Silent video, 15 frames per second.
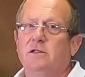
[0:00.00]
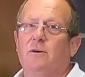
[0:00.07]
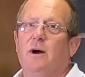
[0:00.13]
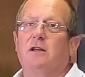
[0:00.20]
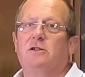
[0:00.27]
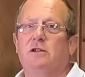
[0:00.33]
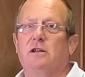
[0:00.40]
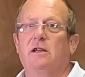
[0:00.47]
to
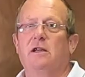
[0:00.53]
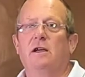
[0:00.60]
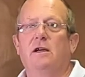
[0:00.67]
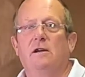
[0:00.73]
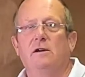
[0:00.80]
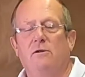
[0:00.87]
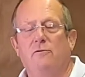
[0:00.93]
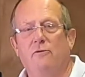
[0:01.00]
actually
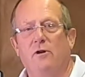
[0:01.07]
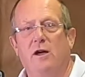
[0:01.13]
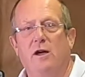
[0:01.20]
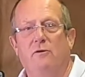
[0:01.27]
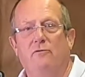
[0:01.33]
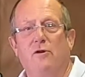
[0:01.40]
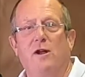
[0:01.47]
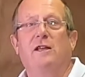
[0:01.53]

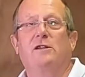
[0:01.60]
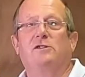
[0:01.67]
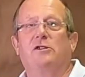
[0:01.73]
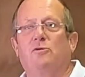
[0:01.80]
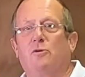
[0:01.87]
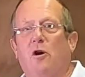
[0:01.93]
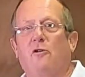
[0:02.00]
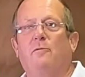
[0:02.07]
ring as a
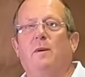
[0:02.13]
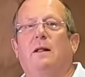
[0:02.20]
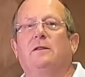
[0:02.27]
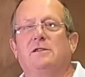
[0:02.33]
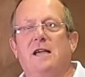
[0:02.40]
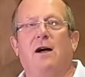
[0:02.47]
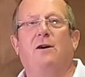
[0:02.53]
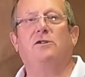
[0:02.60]
12-bell
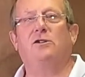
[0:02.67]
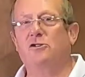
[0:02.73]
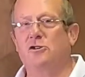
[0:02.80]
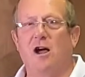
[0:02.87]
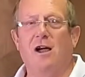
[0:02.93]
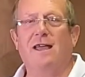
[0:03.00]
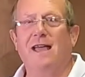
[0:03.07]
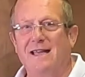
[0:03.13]
tower to
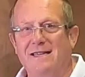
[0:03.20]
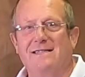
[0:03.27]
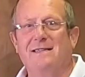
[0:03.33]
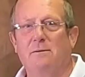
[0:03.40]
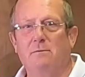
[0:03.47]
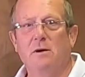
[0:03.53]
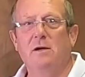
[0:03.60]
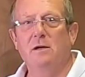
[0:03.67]
try and get
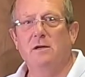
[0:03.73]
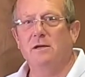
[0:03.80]
do